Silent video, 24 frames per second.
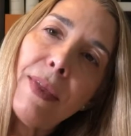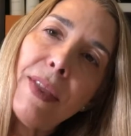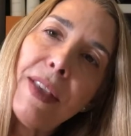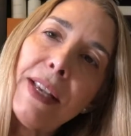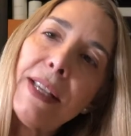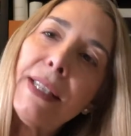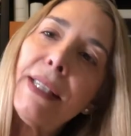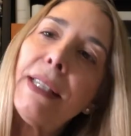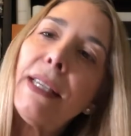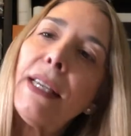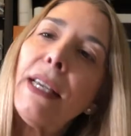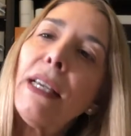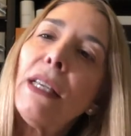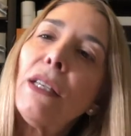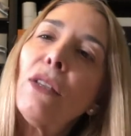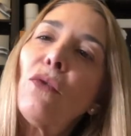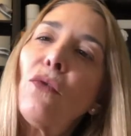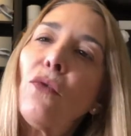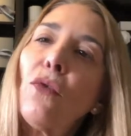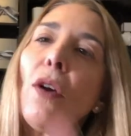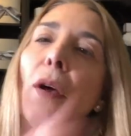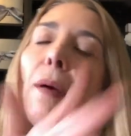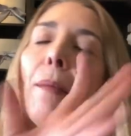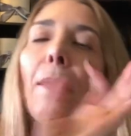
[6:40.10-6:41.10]
this is
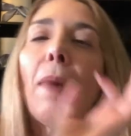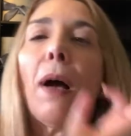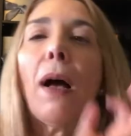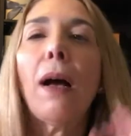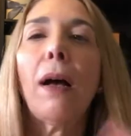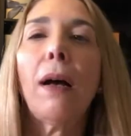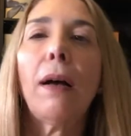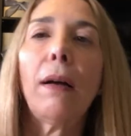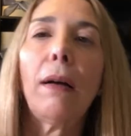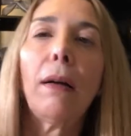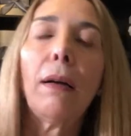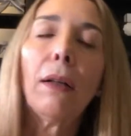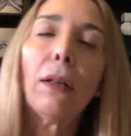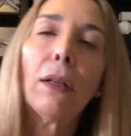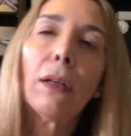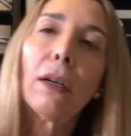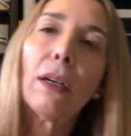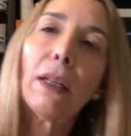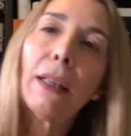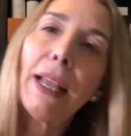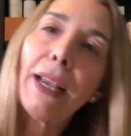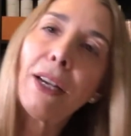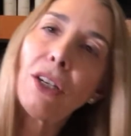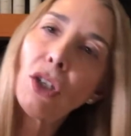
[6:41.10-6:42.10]
from uh, a
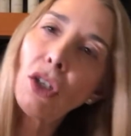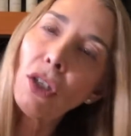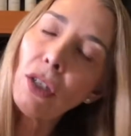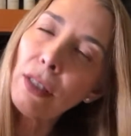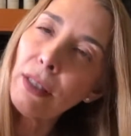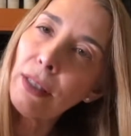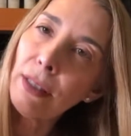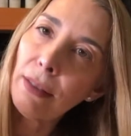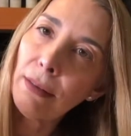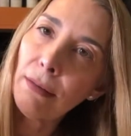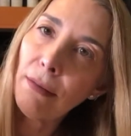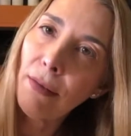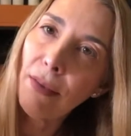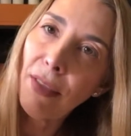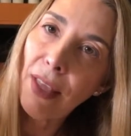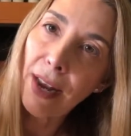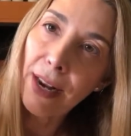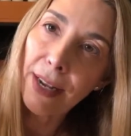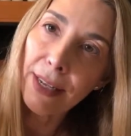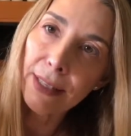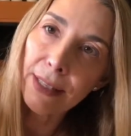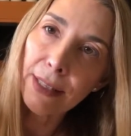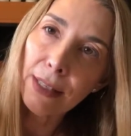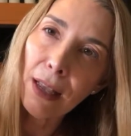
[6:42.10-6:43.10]
collection that
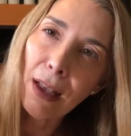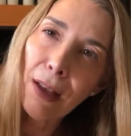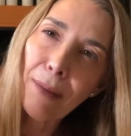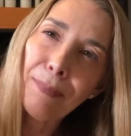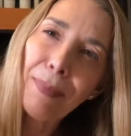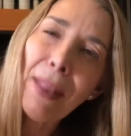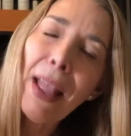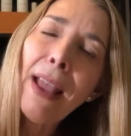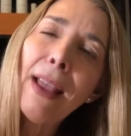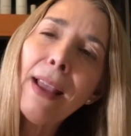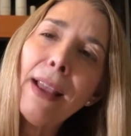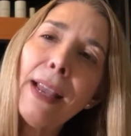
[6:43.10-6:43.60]
is um,